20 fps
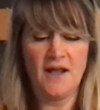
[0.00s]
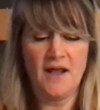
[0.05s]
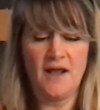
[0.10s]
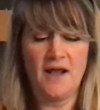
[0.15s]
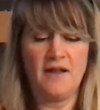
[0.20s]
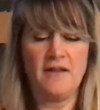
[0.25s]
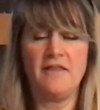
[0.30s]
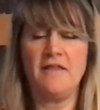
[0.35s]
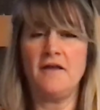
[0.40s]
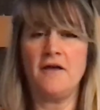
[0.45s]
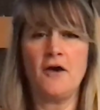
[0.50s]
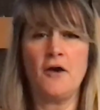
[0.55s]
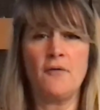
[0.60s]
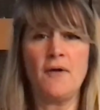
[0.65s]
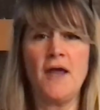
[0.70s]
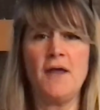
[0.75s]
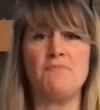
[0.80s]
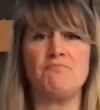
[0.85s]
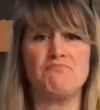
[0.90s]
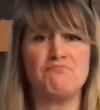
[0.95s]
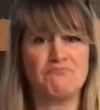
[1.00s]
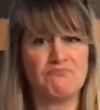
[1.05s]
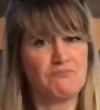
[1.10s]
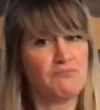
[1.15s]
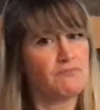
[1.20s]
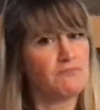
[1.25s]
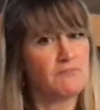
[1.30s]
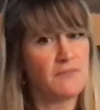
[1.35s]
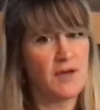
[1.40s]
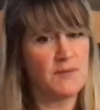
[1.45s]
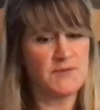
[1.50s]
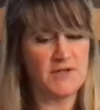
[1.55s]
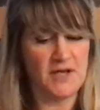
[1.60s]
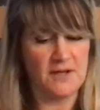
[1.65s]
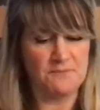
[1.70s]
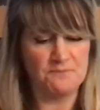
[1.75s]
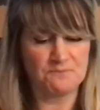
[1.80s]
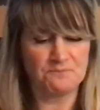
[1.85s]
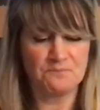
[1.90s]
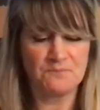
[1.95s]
and think, all right, I'm done.